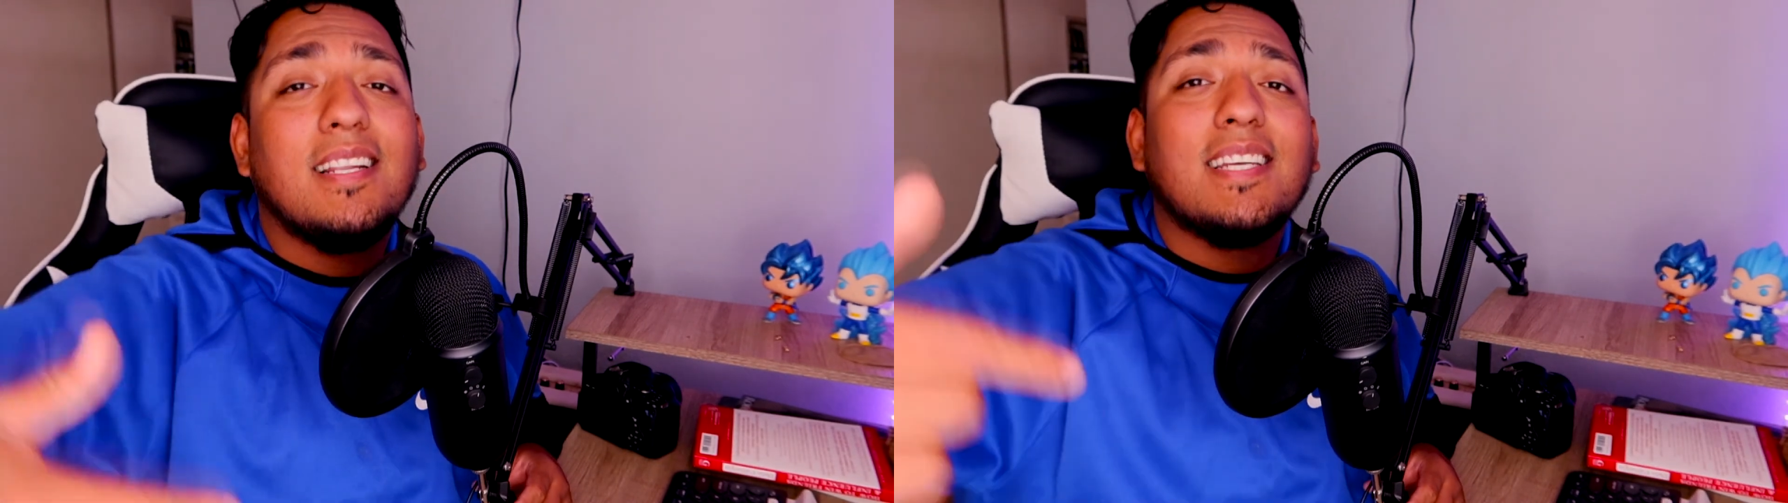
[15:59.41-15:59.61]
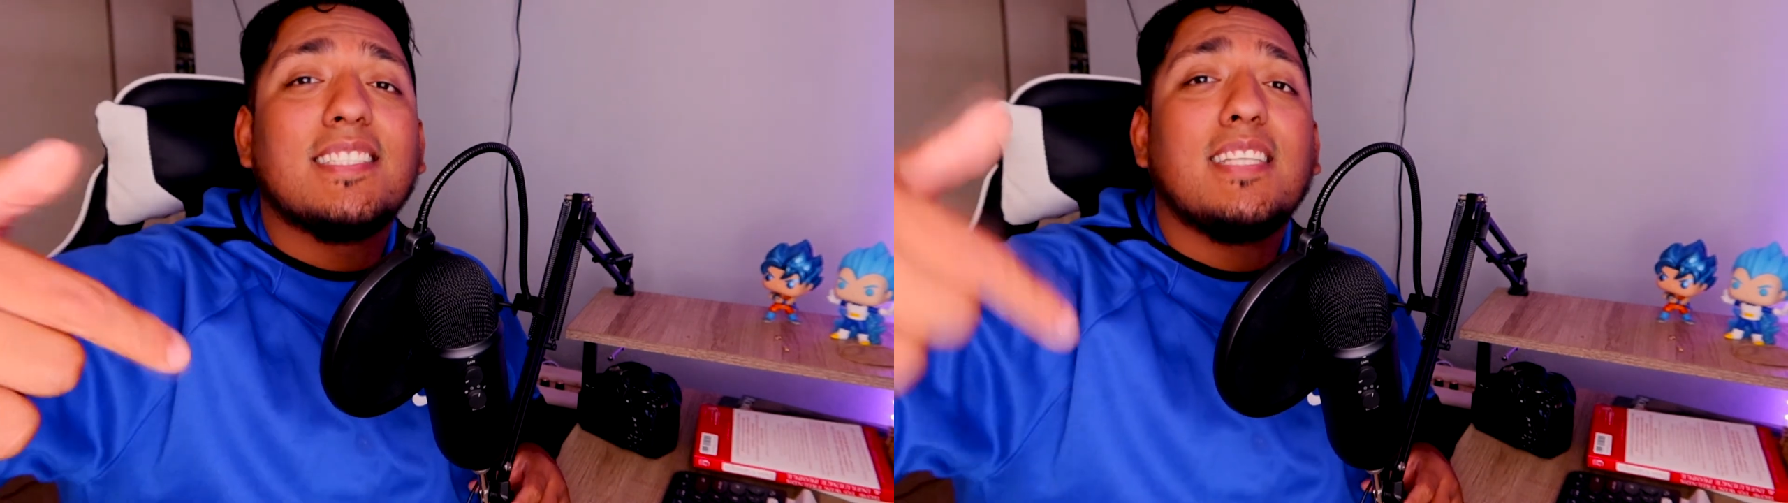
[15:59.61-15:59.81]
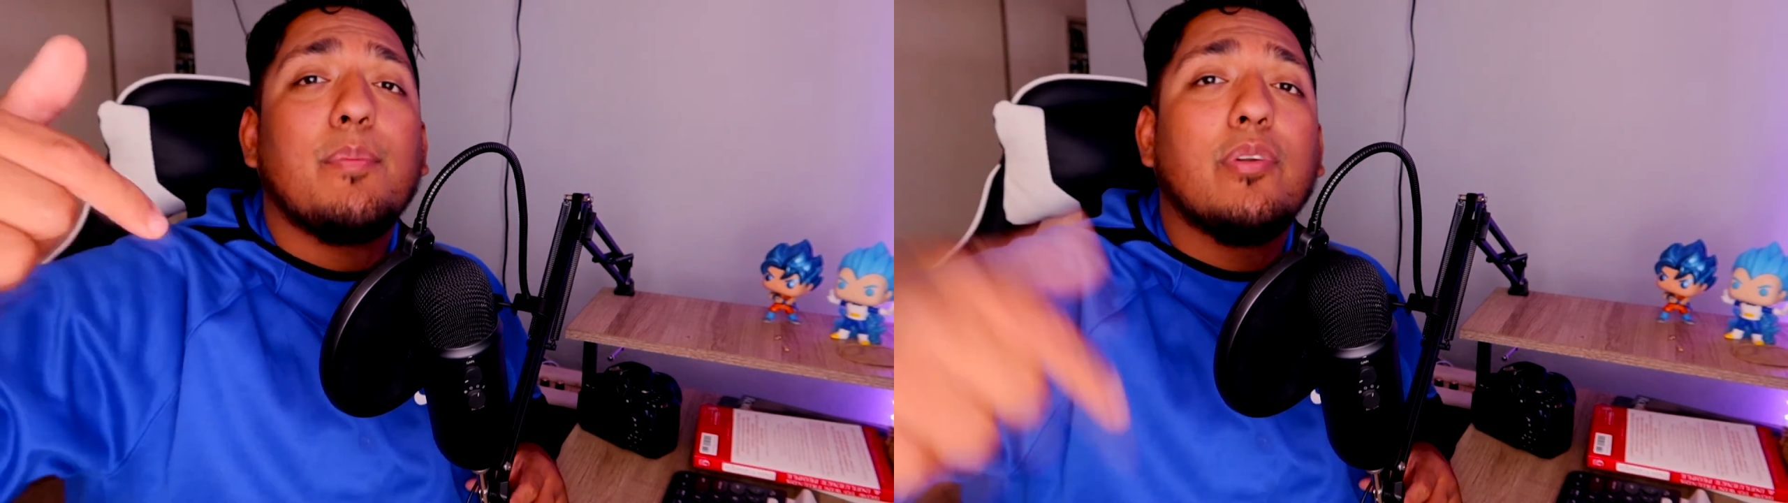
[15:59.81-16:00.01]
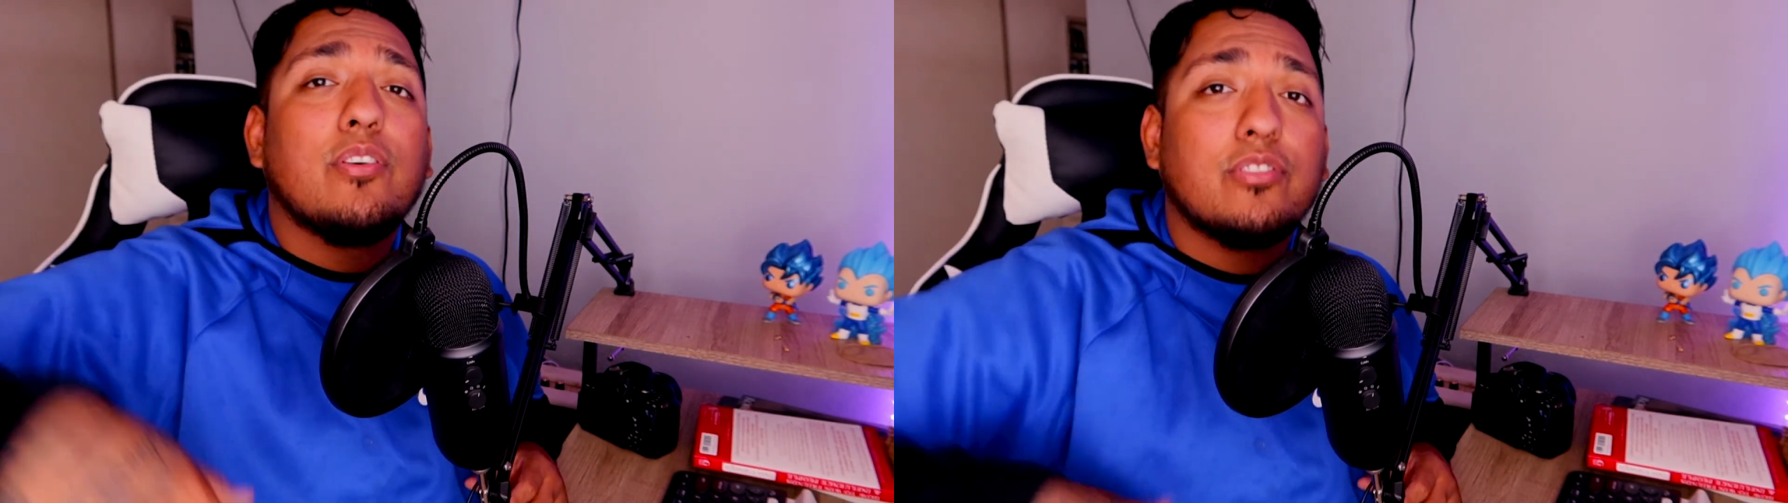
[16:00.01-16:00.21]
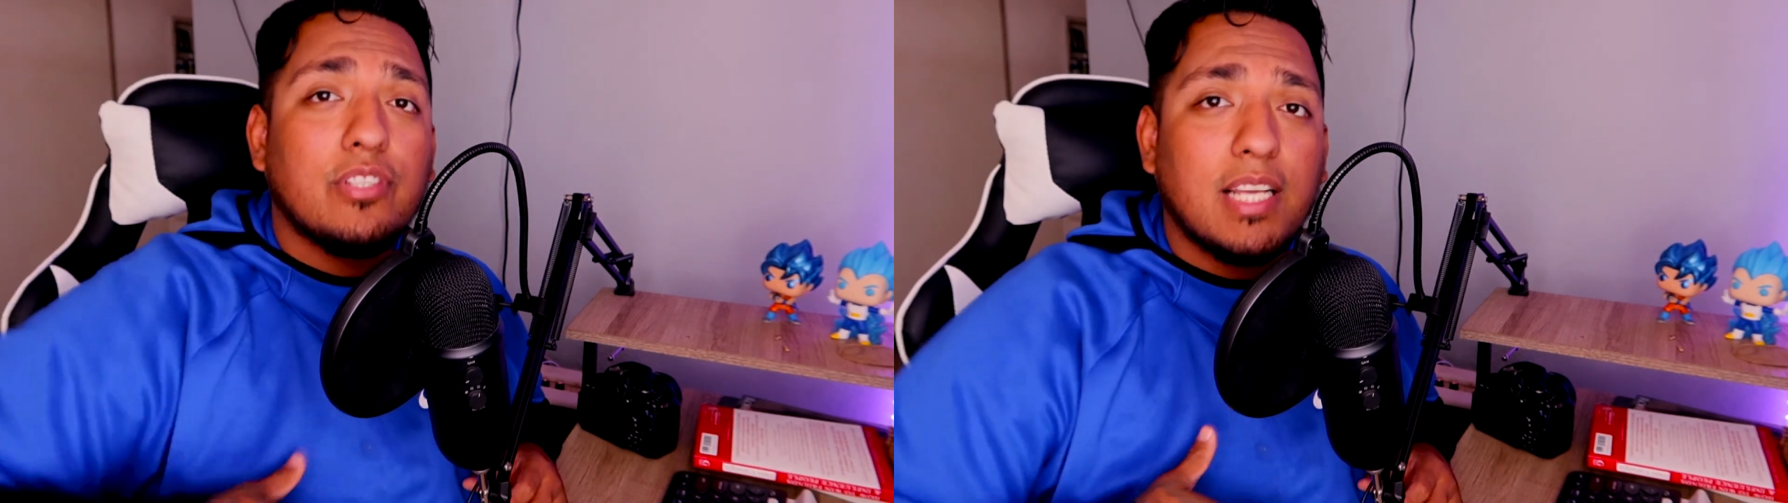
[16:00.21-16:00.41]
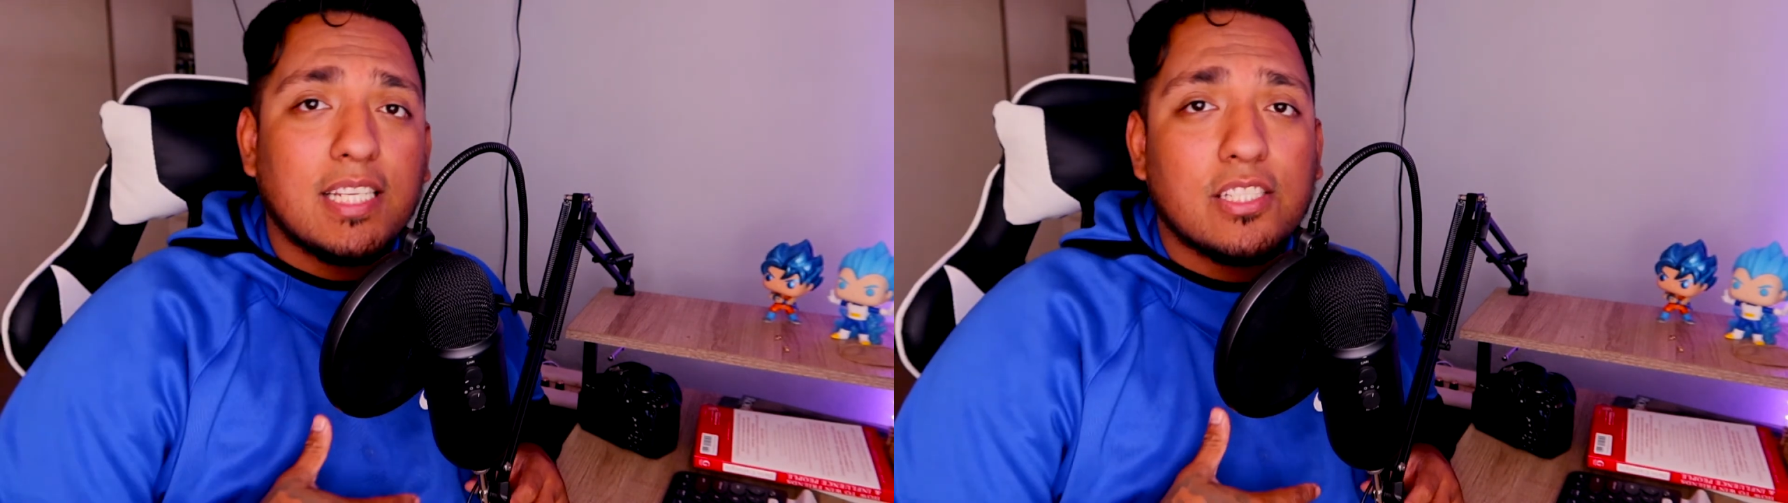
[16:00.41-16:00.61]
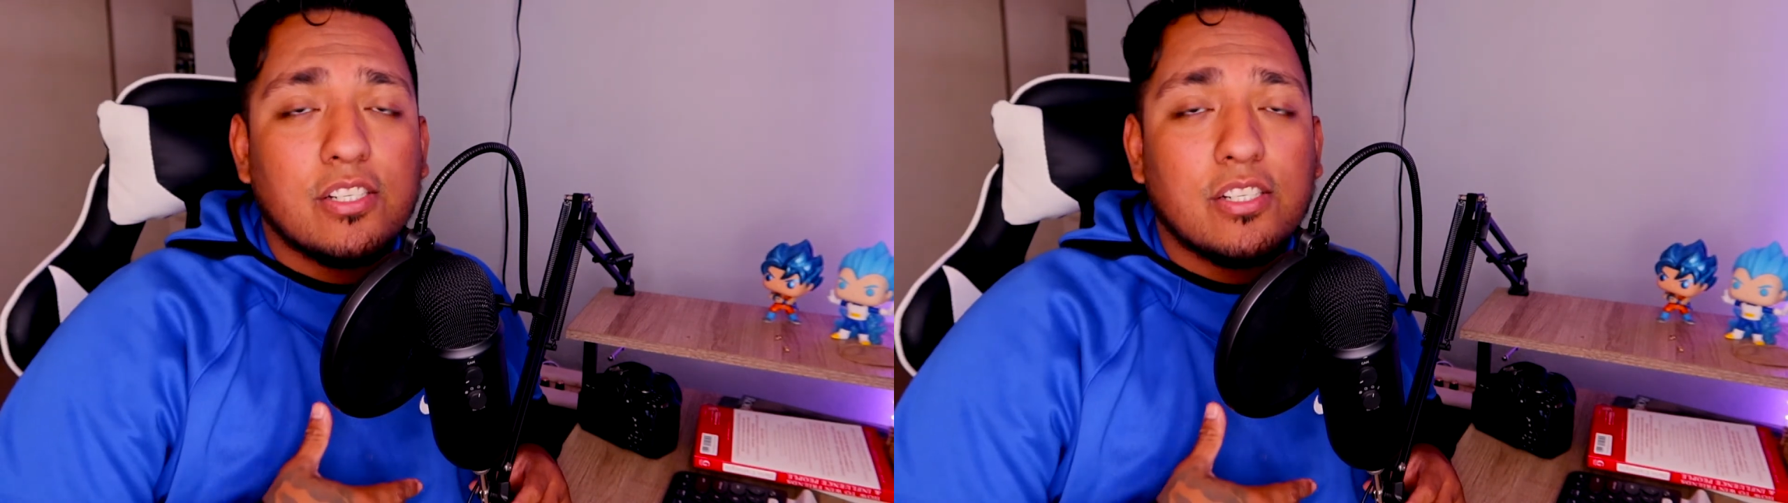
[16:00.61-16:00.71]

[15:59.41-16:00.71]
the link is down below so you guys